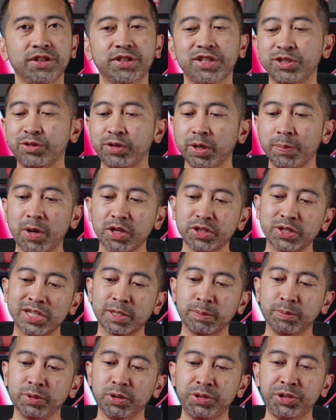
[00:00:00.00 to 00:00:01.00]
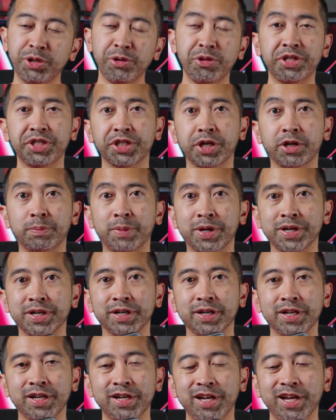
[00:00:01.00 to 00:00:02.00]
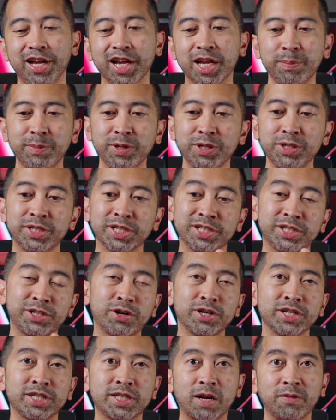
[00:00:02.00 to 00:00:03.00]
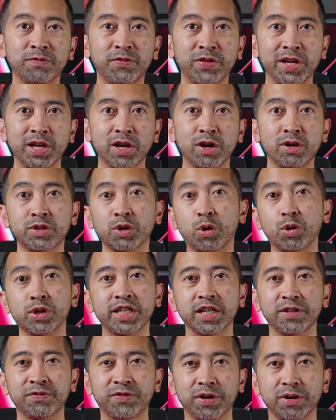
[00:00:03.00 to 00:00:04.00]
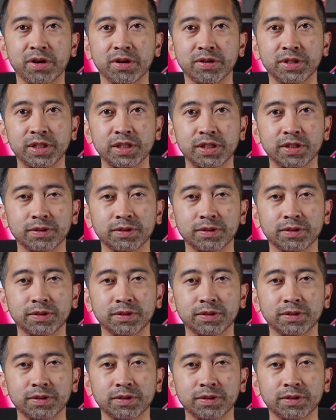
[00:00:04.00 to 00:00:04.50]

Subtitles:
This grip also has a Bluetooth shutter button. It can be used to start and stop videos or take photos.